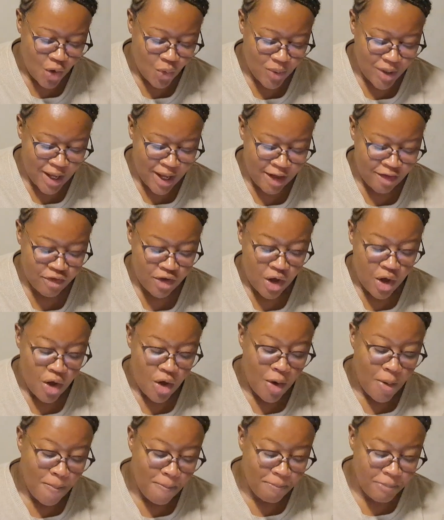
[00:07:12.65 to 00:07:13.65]
We have
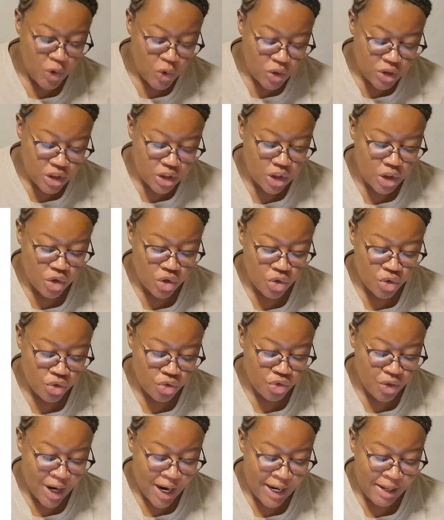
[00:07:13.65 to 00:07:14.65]
musical
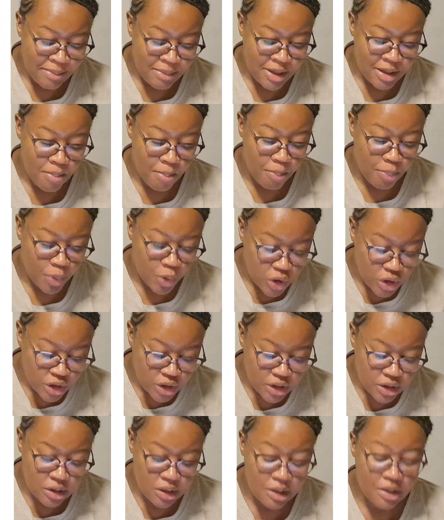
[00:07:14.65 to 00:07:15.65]
rhyming
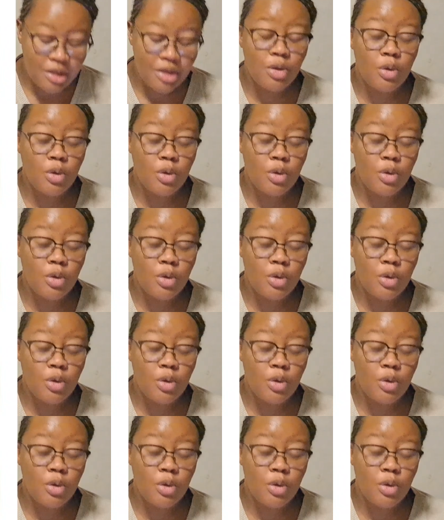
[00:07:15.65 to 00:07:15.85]
books,